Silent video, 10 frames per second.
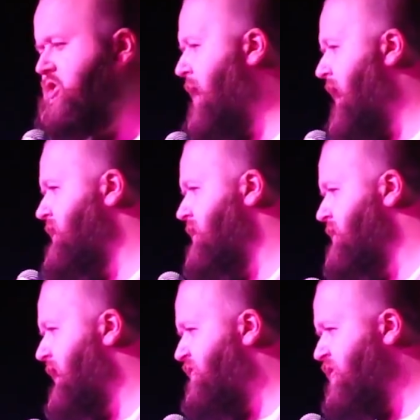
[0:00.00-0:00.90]

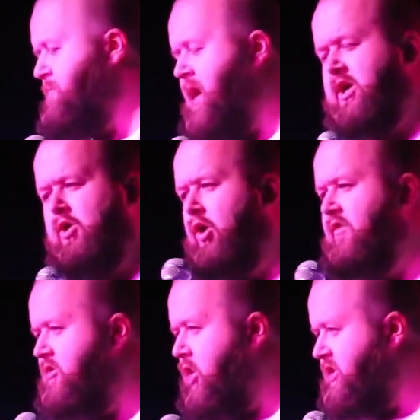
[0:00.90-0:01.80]
who had
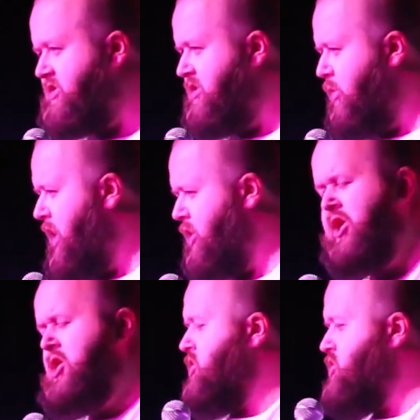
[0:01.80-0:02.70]
cancer. And the
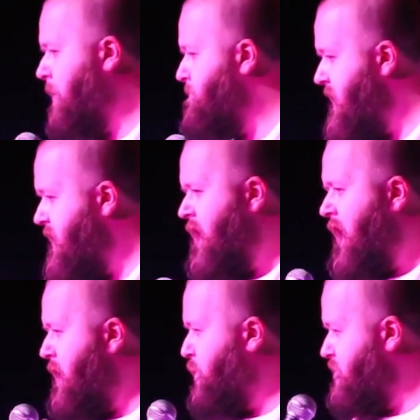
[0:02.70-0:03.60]
night had gone
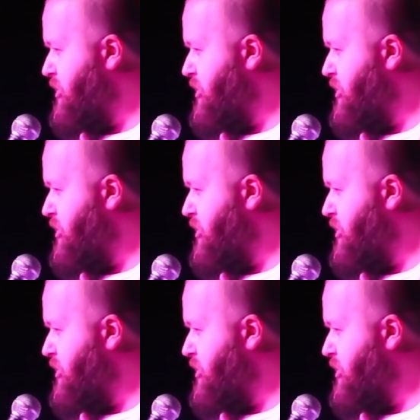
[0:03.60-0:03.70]
really, really